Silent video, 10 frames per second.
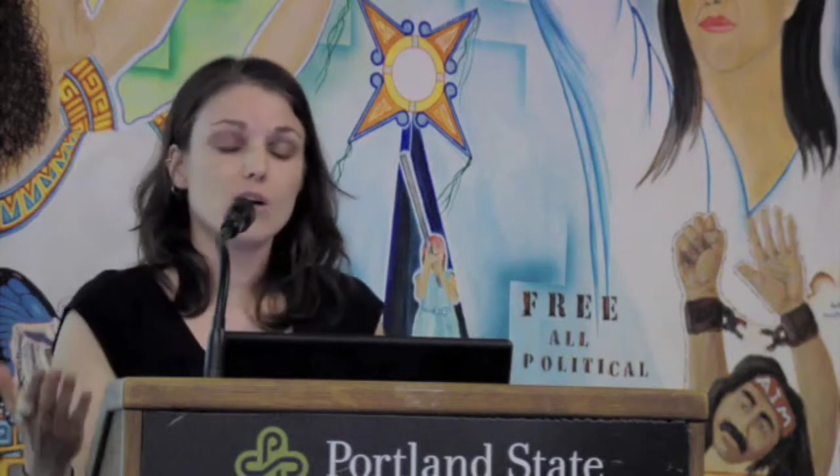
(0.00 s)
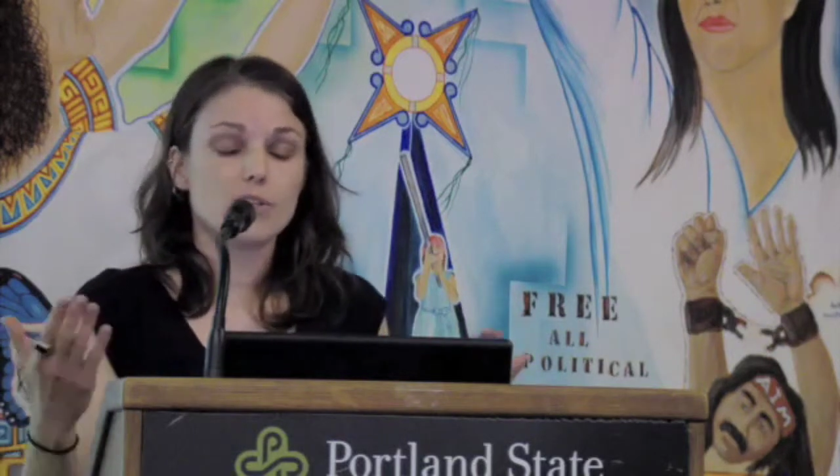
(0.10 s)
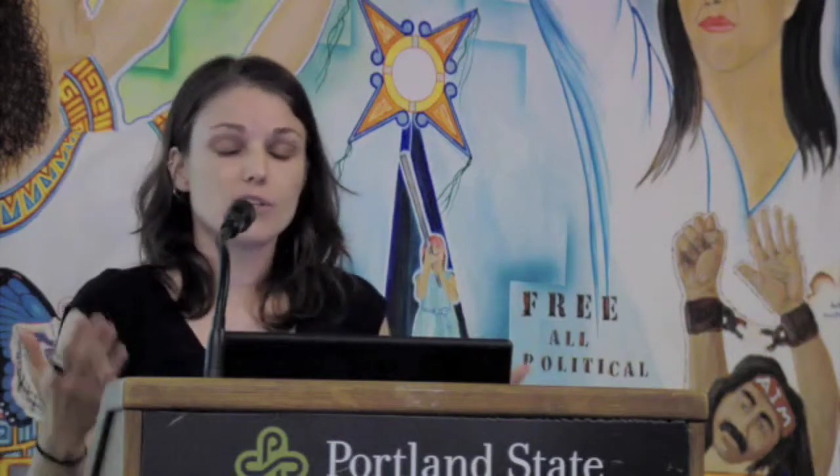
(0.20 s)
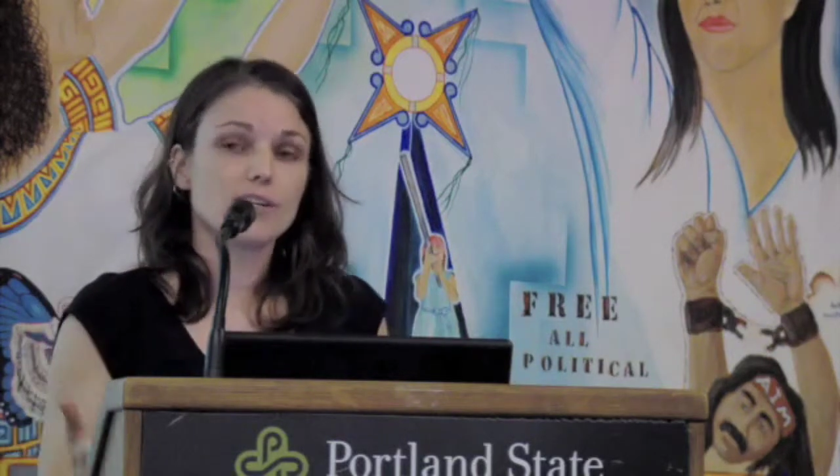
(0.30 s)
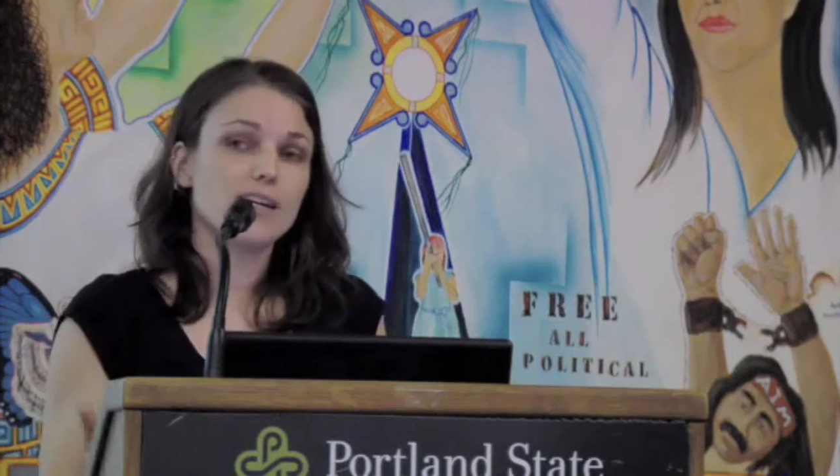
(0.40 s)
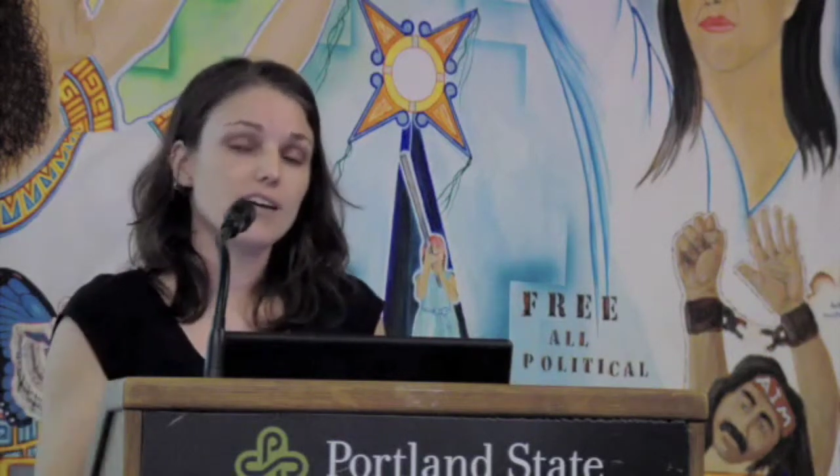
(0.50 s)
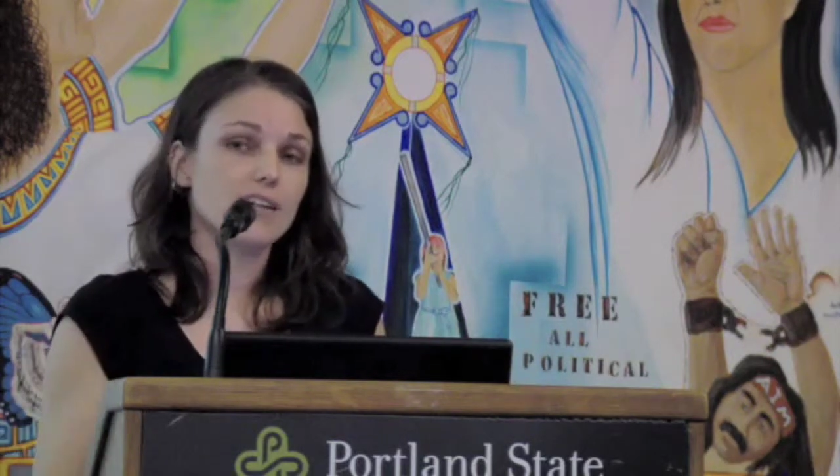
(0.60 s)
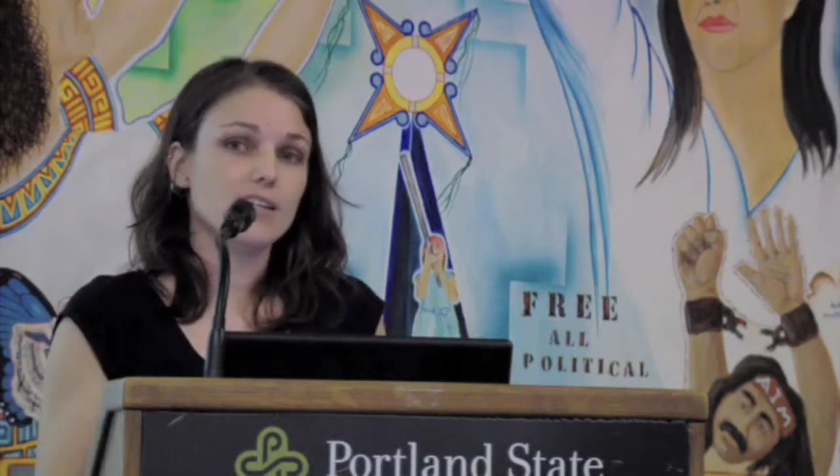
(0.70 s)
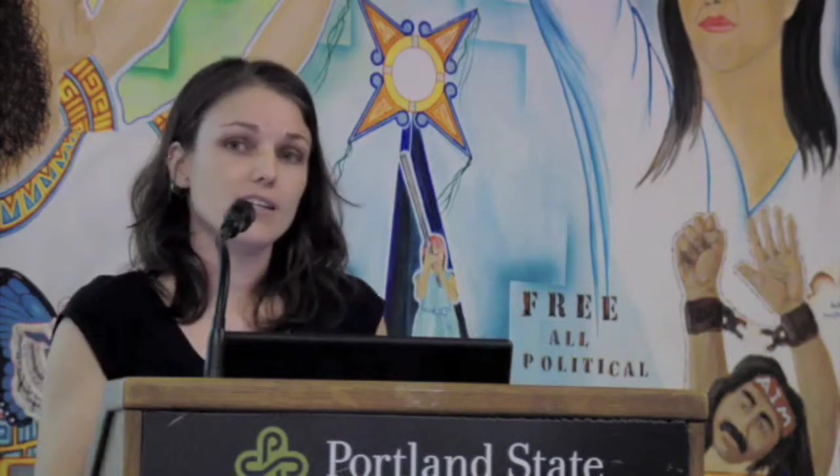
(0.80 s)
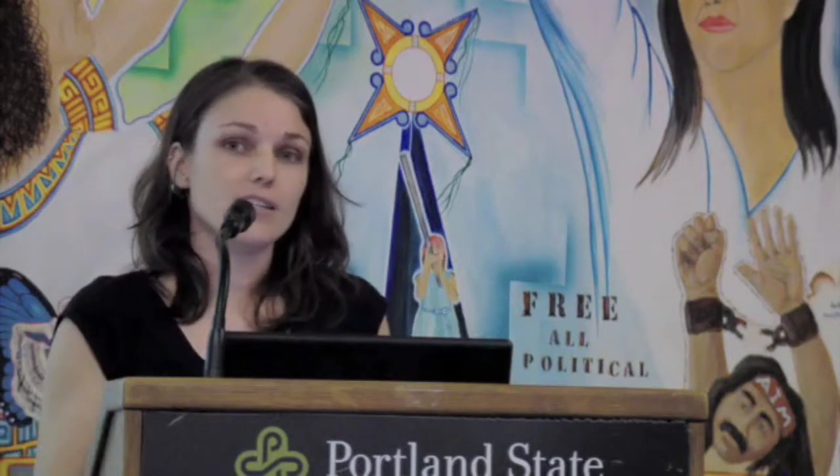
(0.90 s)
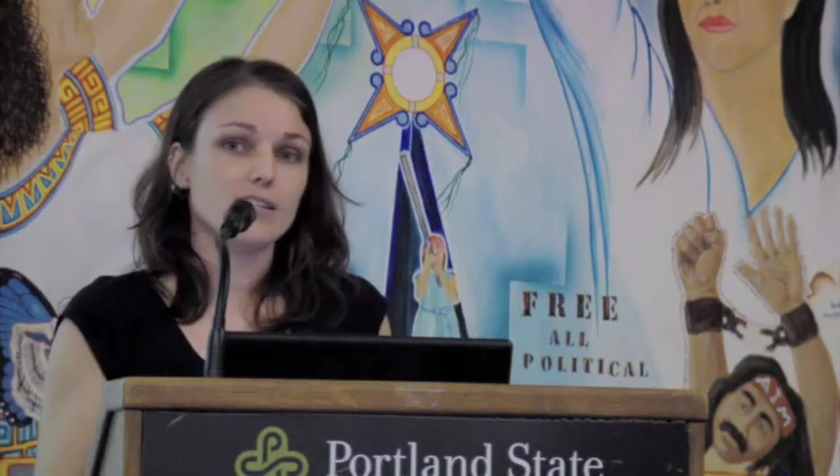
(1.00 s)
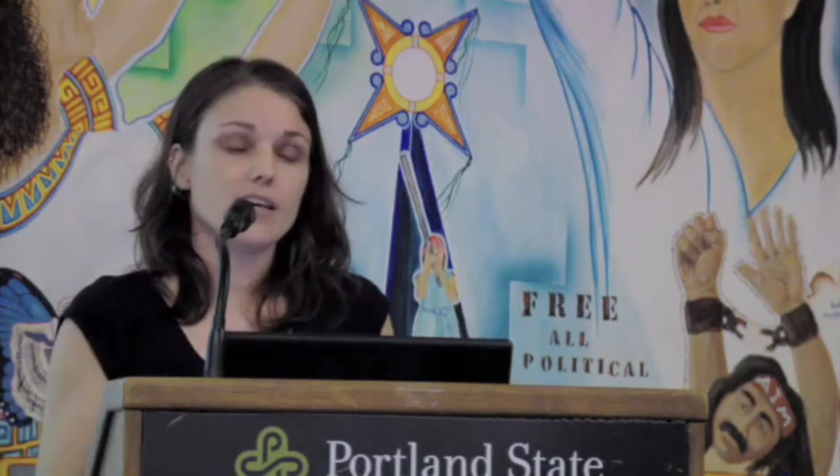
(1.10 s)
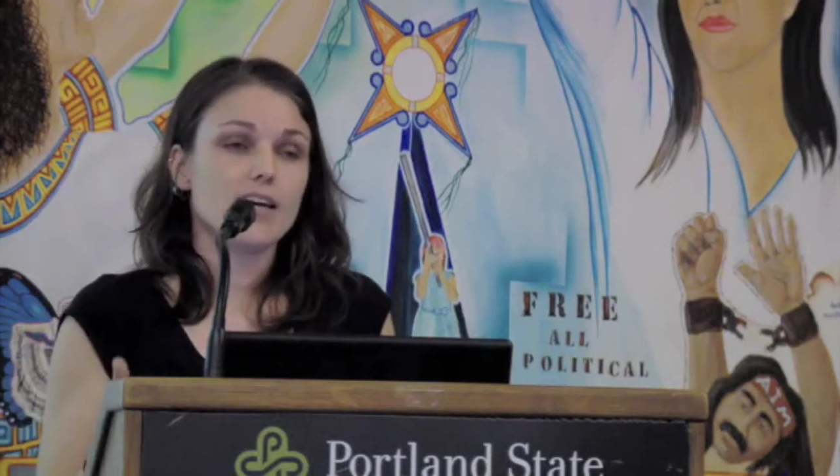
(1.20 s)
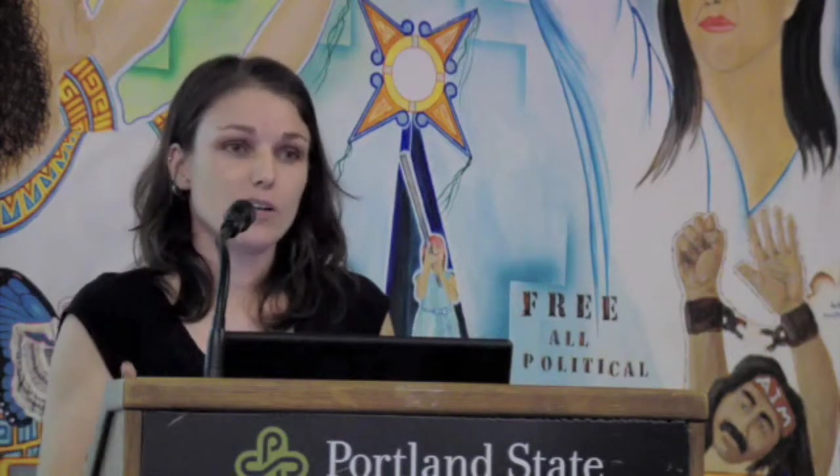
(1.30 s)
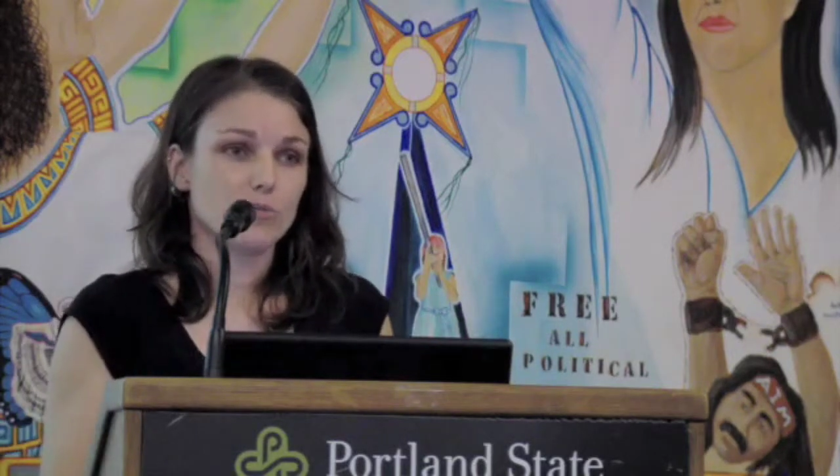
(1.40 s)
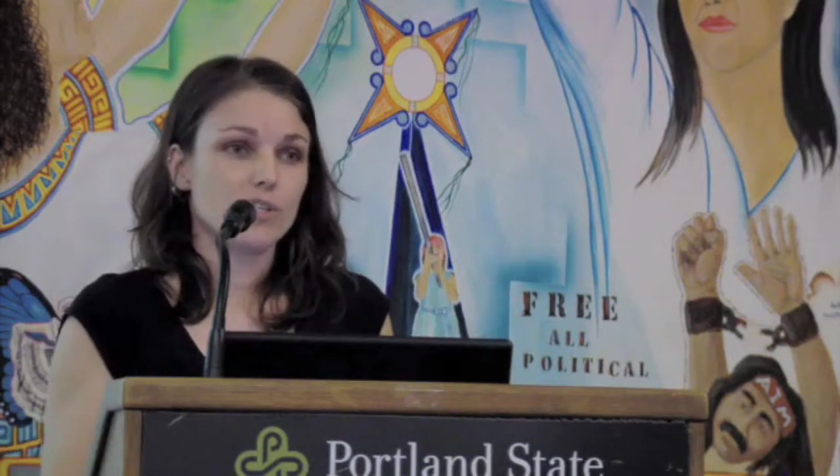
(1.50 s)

But the reality is, animal